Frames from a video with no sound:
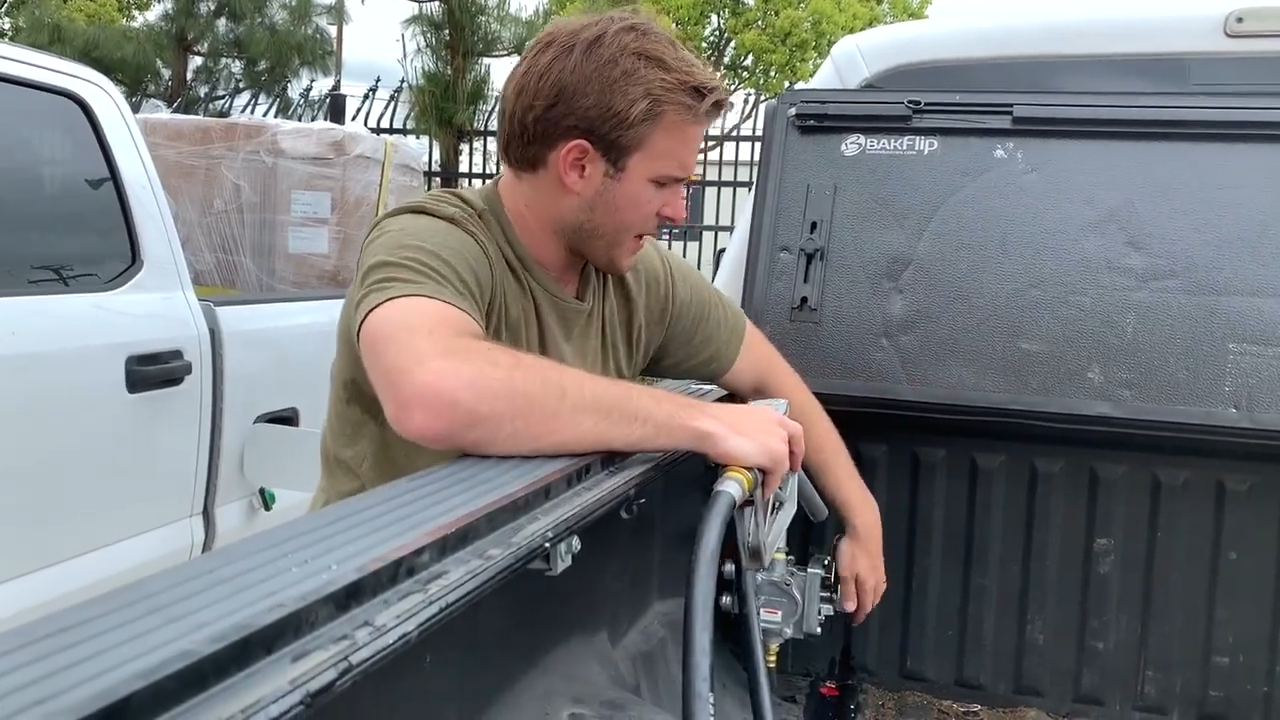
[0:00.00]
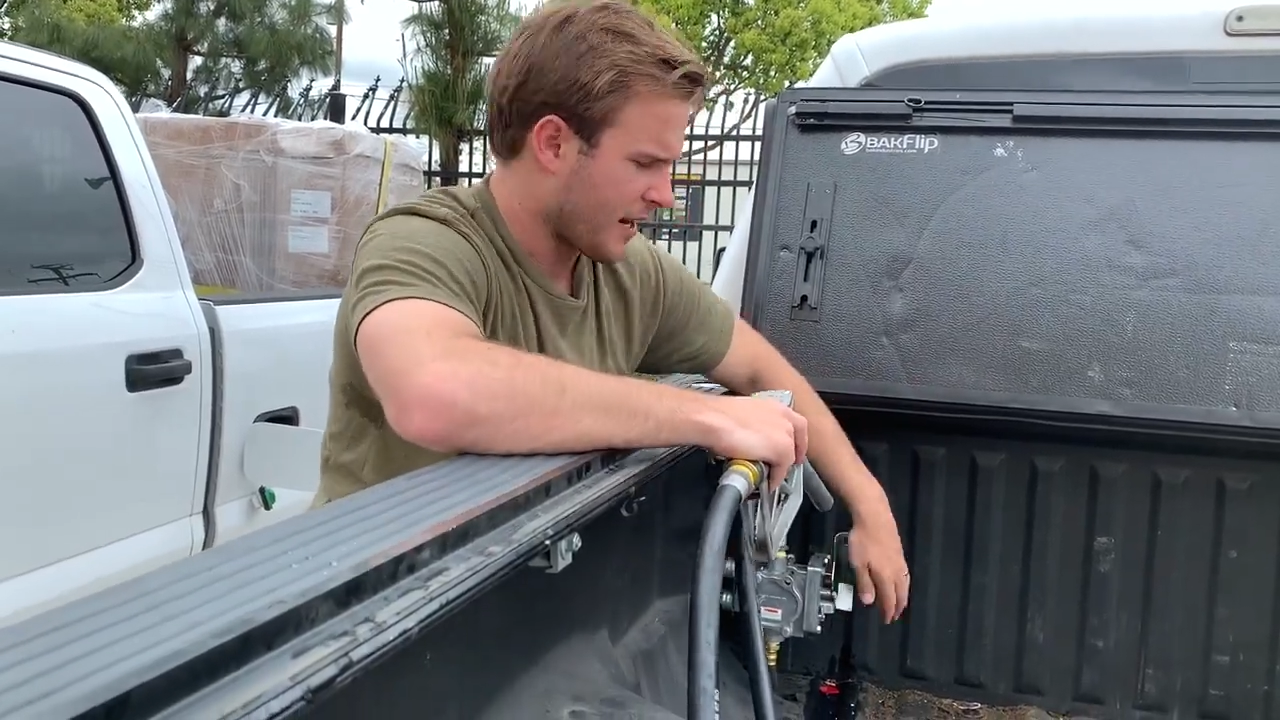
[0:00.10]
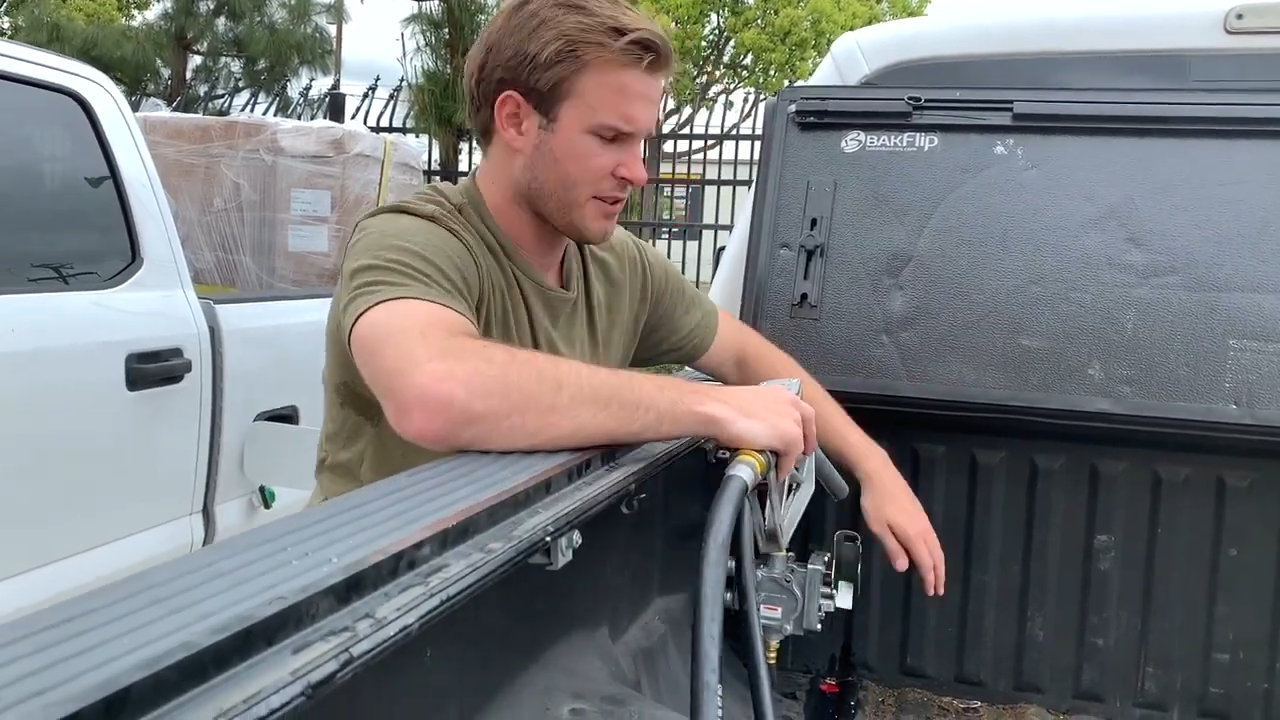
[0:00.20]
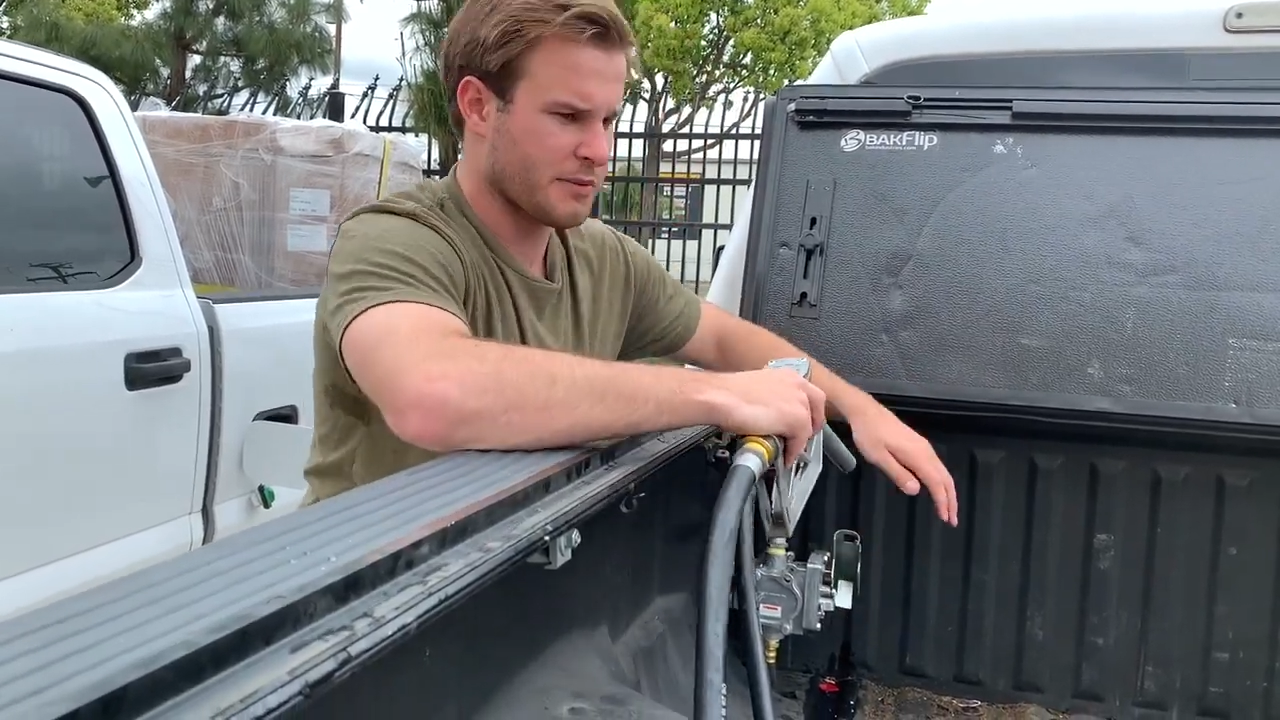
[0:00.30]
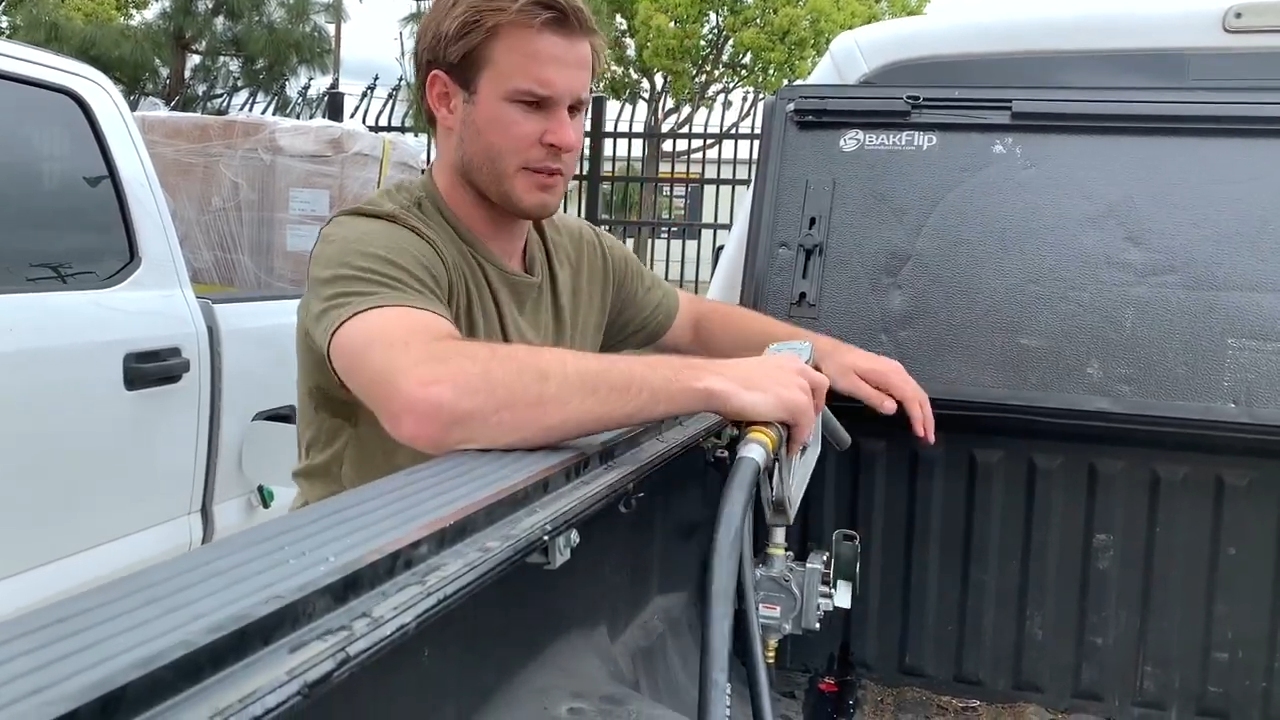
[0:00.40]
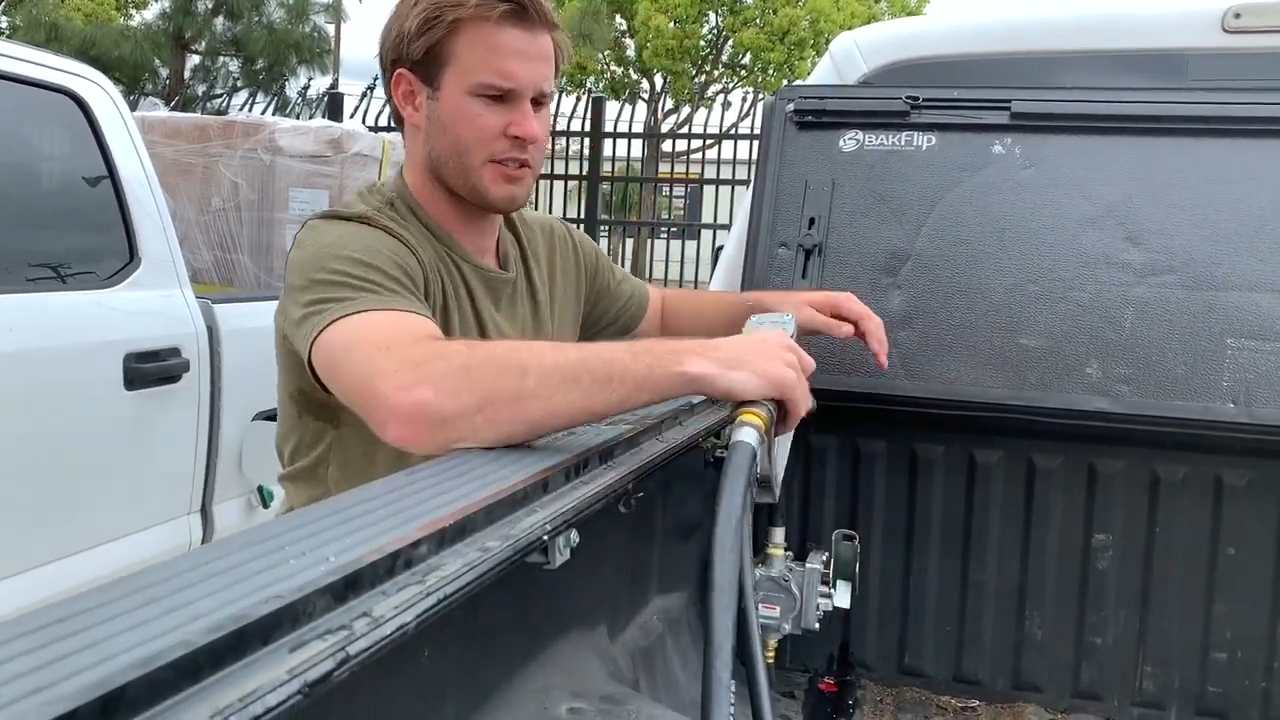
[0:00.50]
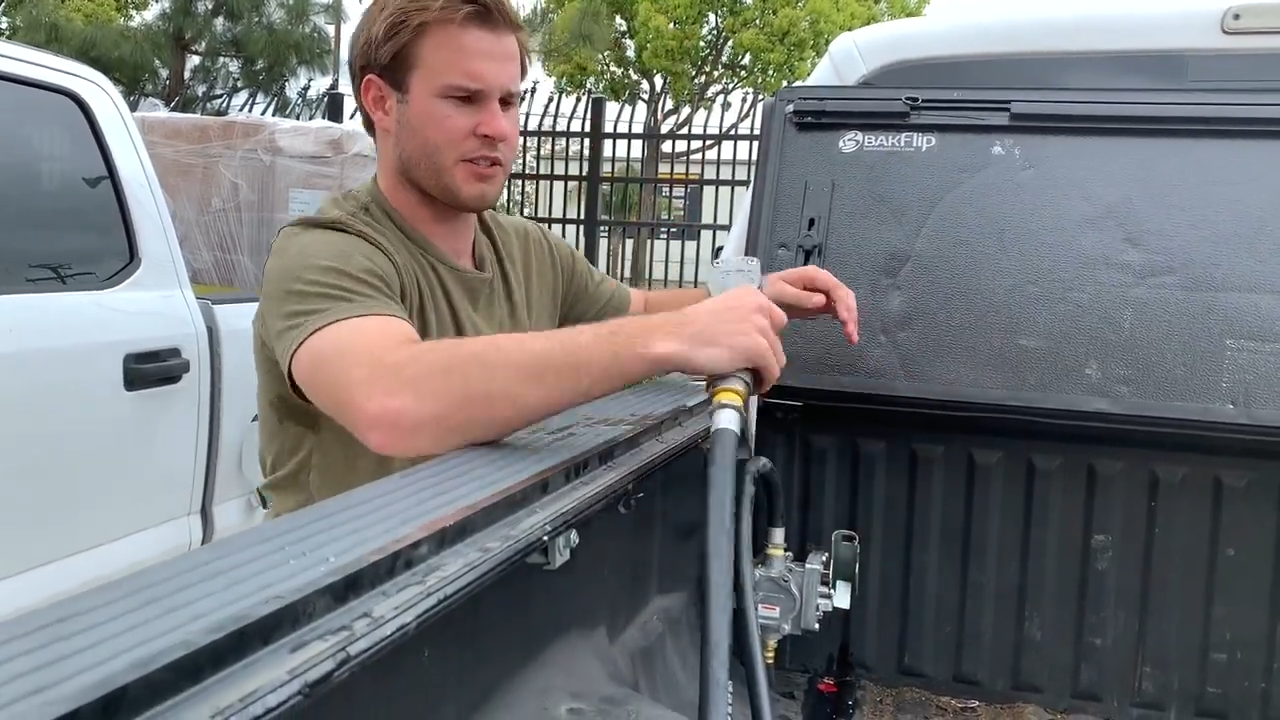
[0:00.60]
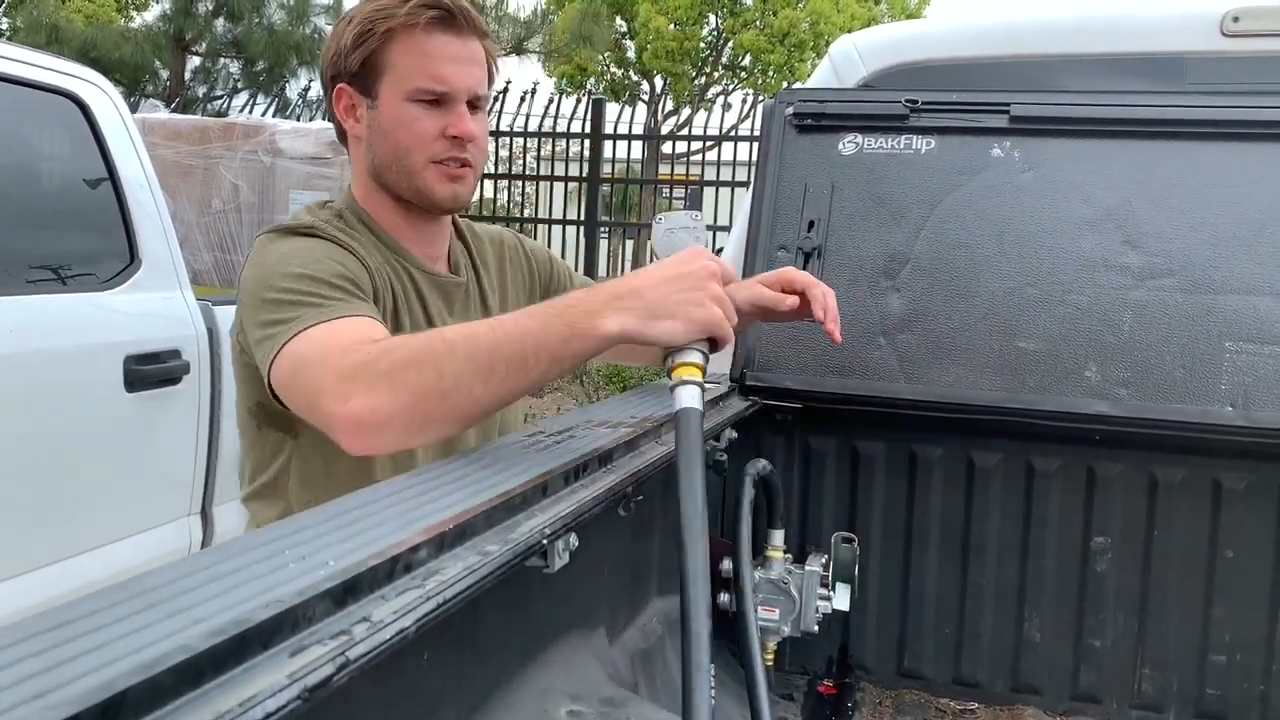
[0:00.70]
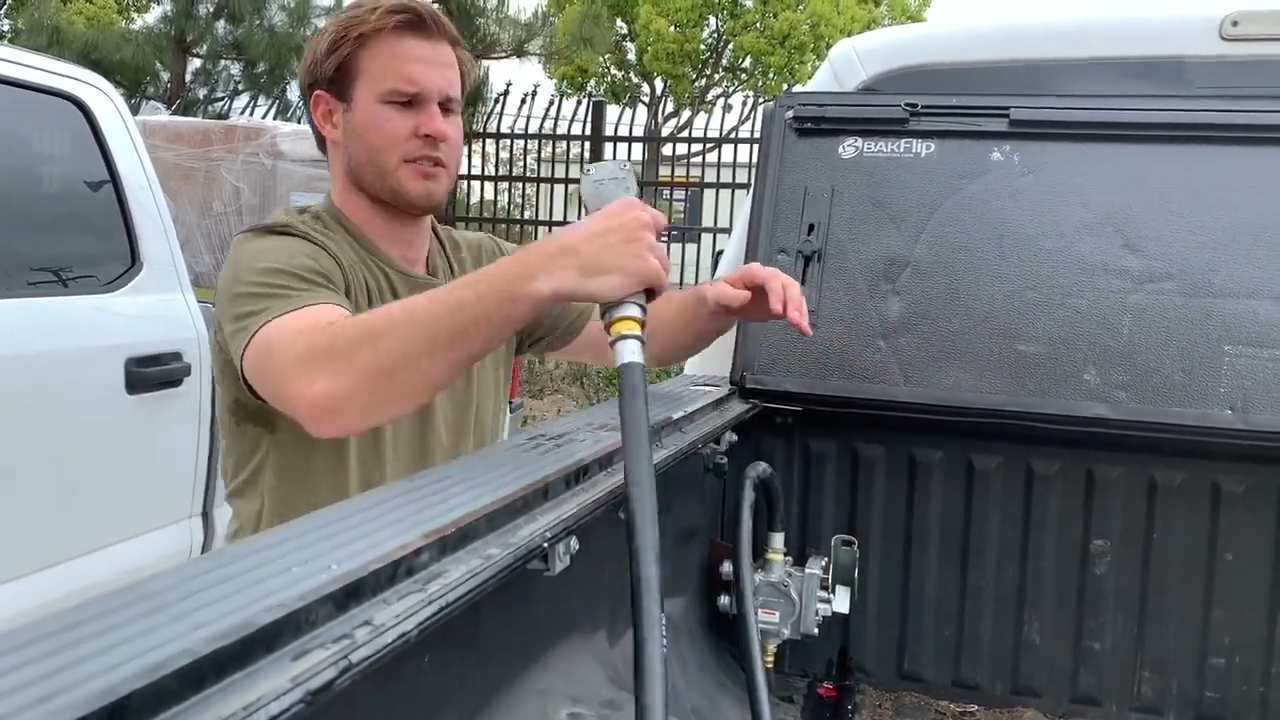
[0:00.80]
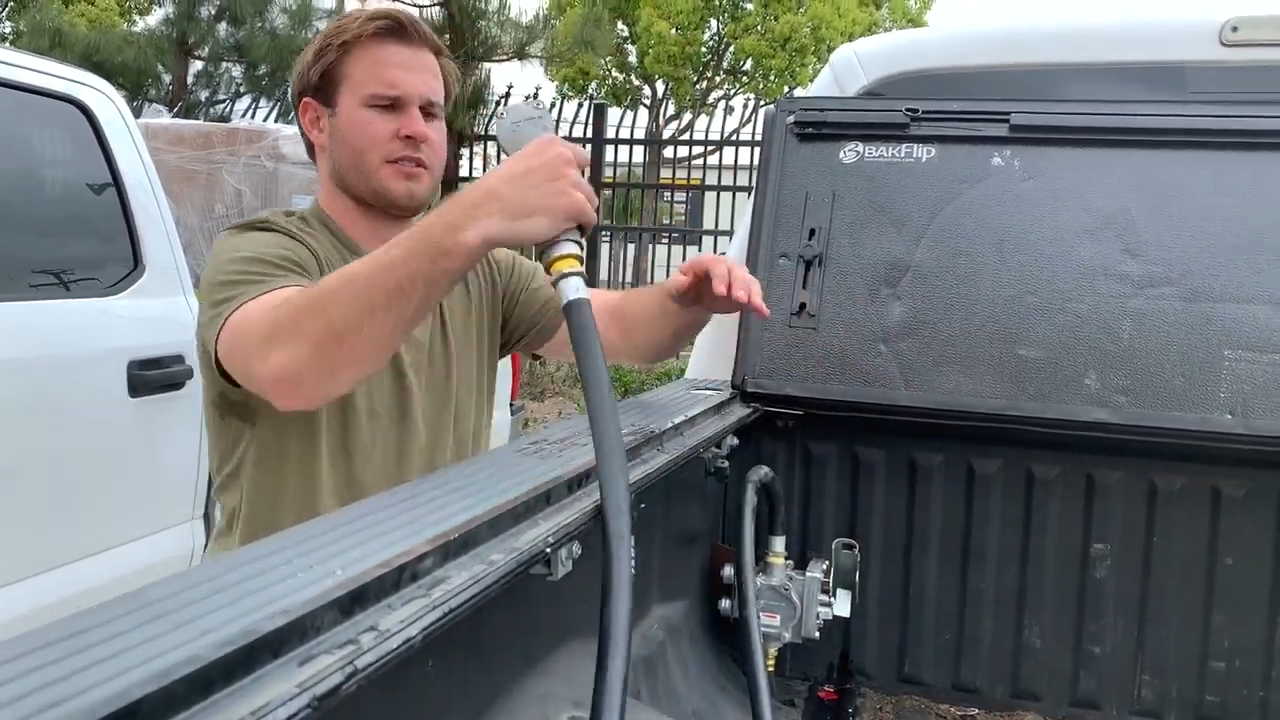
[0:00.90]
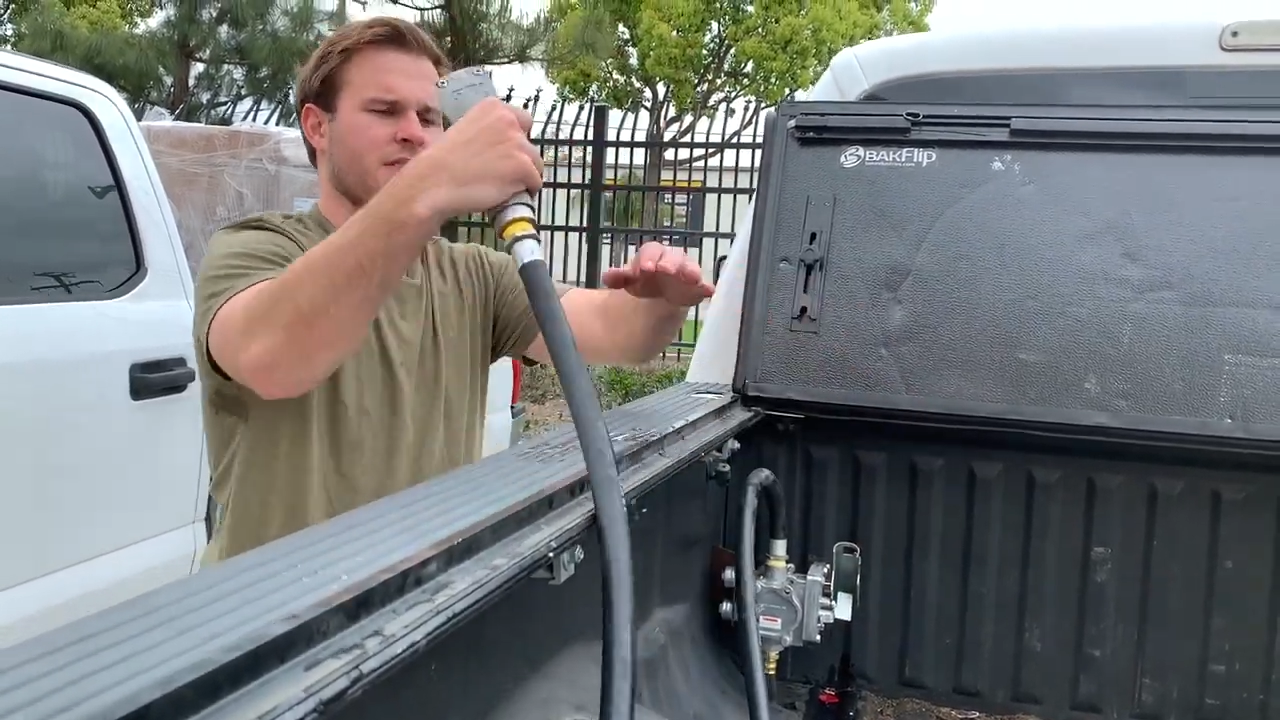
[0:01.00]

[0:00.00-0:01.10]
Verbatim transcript: paddle switch,